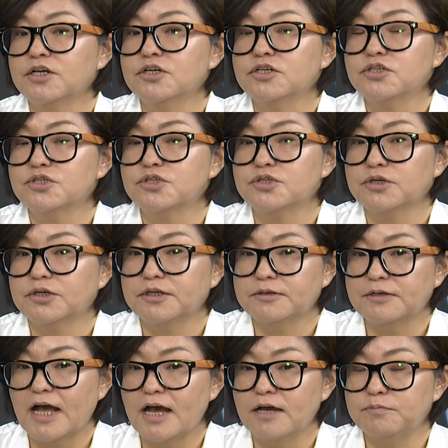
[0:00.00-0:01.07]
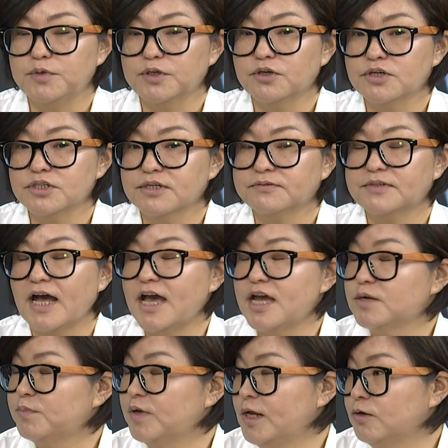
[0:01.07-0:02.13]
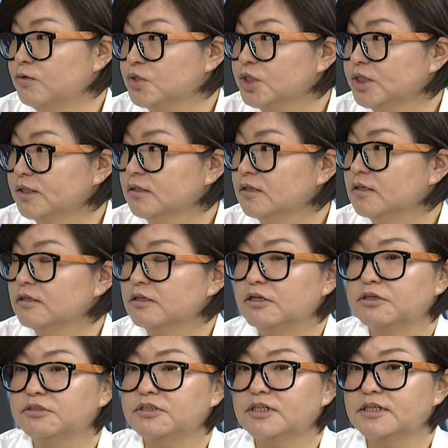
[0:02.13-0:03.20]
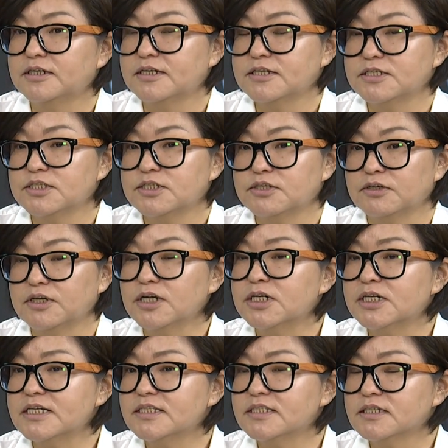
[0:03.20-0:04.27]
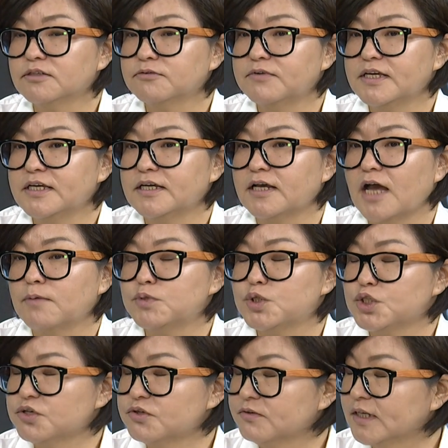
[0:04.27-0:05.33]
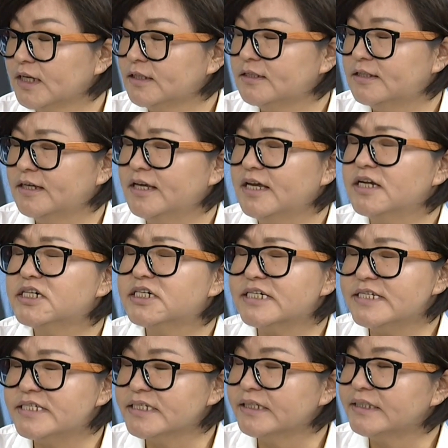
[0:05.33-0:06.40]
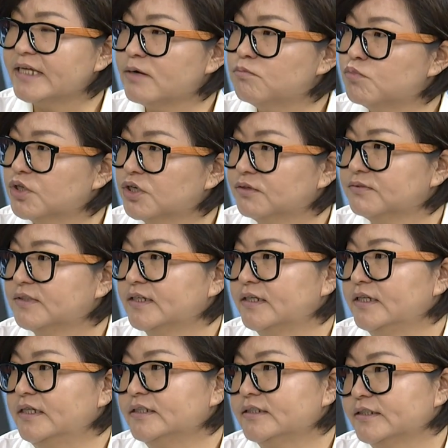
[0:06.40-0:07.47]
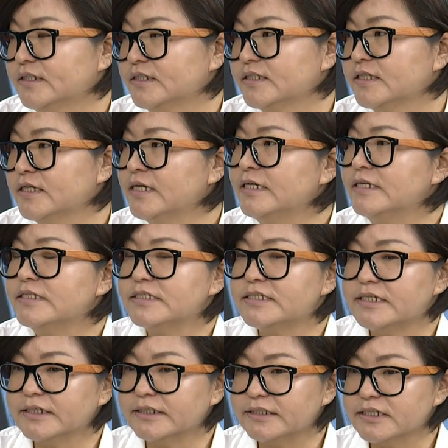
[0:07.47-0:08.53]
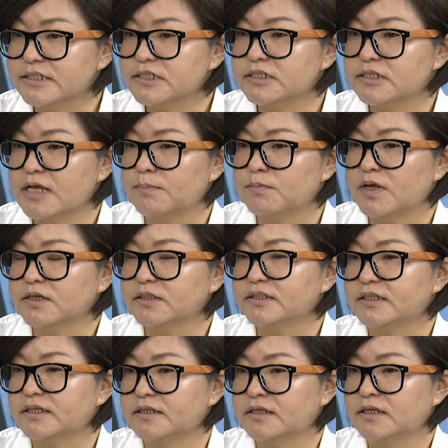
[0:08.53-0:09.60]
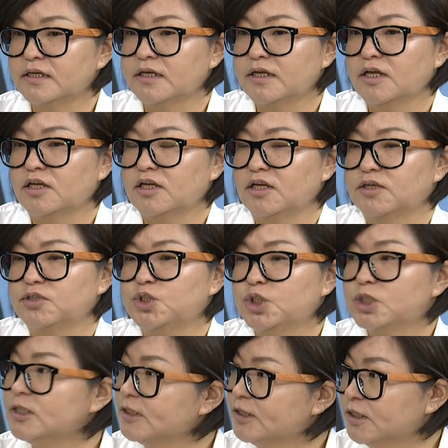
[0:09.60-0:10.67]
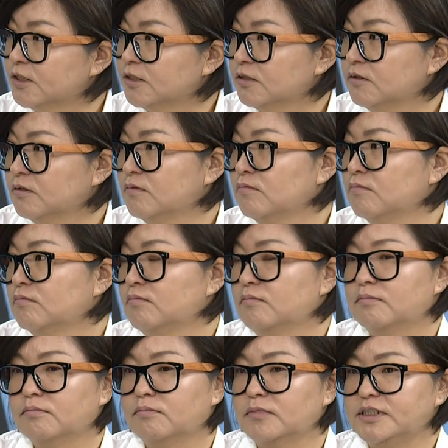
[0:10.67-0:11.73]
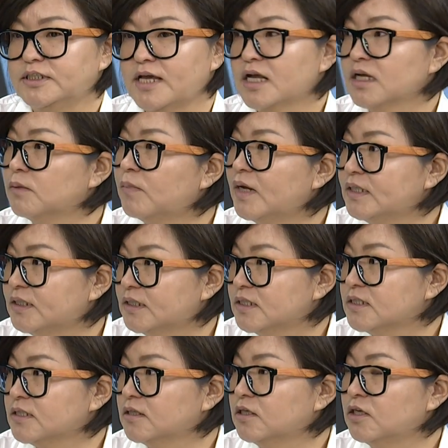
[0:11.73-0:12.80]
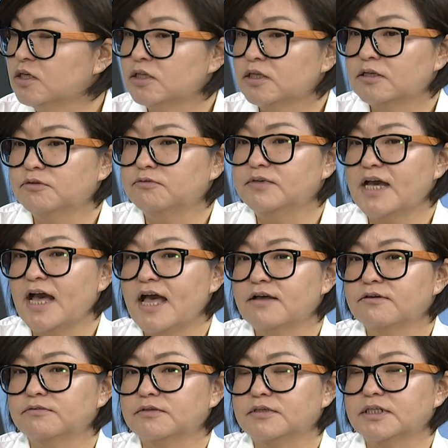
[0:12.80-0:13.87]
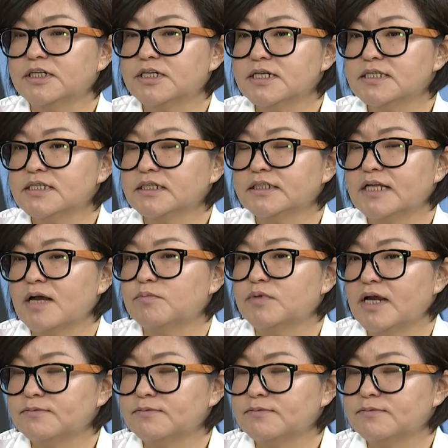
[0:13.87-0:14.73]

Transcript: So because of the air pollution, there is we observing the increasing number of the illness, sickness among the children, young mothers. We have increasing number